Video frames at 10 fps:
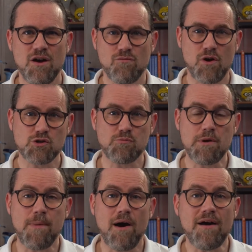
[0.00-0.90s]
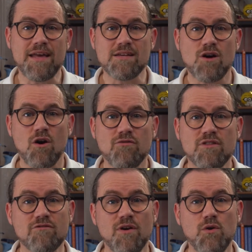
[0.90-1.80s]
Raspberry Pi is often
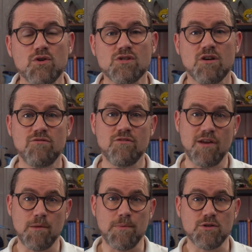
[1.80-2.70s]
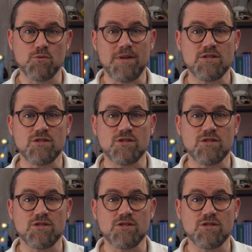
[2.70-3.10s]
the focus of developers when